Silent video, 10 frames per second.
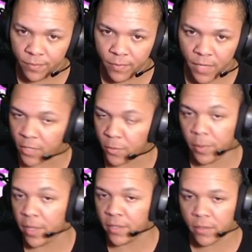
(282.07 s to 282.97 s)
Expert
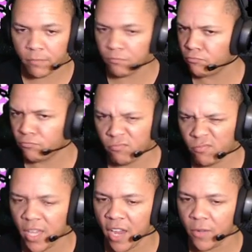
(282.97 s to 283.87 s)
Plus.
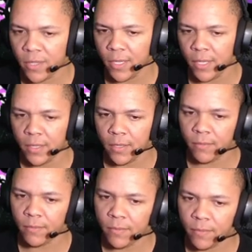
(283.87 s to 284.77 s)
Guaranteed.
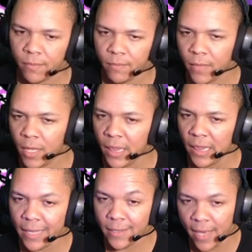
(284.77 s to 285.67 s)

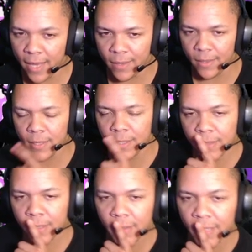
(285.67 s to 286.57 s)
Let's edit
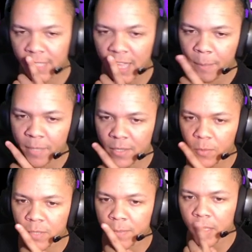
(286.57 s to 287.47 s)
this. Let's copy
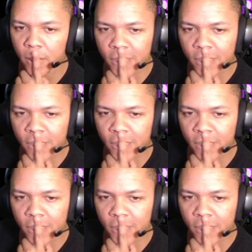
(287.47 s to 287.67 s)
someone's build.